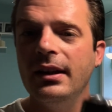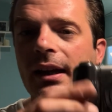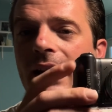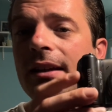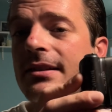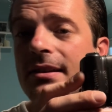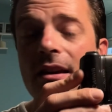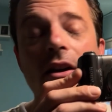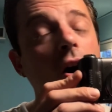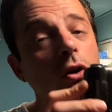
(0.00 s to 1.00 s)
It is
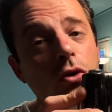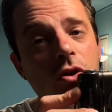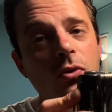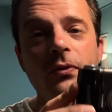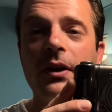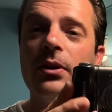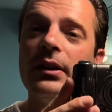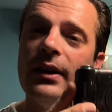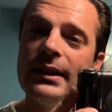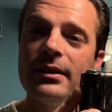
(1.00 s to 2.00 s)
also very
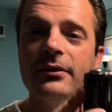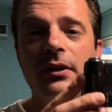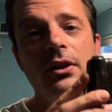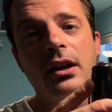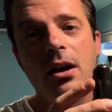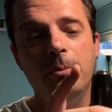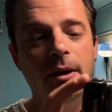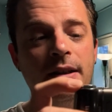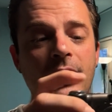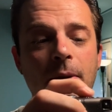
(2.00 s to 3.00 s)
light and very
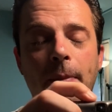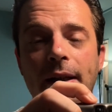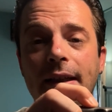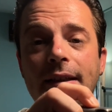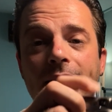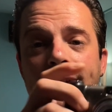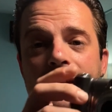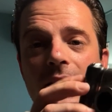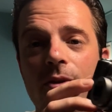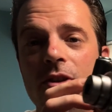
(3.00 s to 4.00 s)
compact, but it has
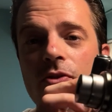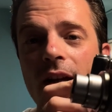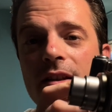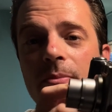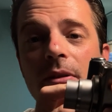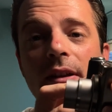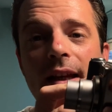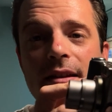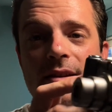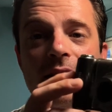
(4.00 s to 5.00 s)
a retractable
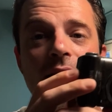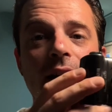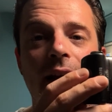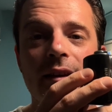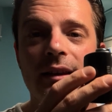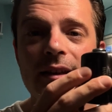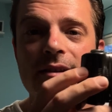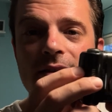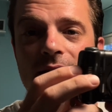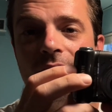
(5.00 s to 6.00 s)
lens, and
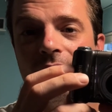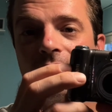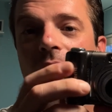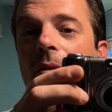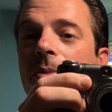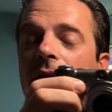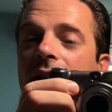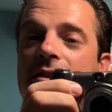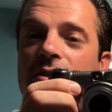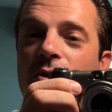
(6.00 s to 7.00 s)
this
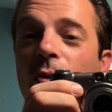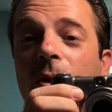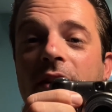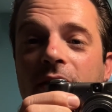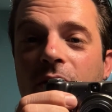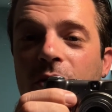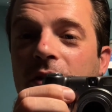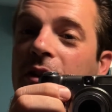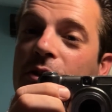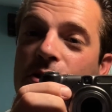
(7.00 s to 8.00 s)
provides you with good
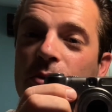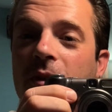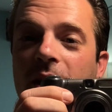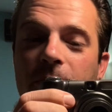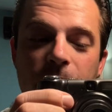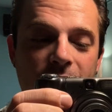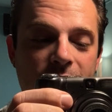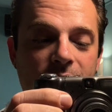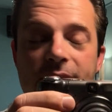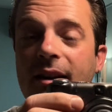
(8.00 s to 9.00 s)
zoom
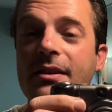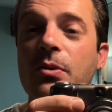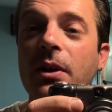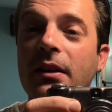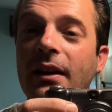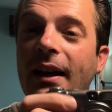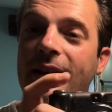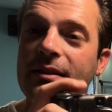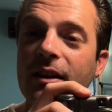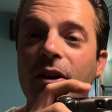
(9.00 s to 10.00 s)
capabilities as well
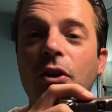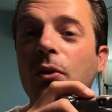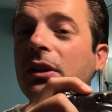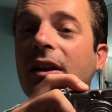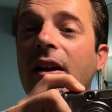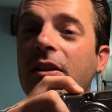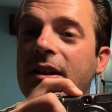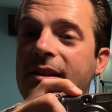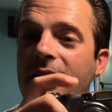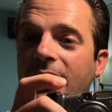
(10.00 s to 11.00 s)
as good color
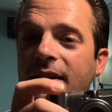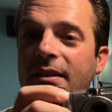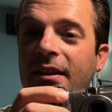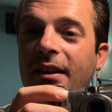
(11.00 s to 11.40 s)
science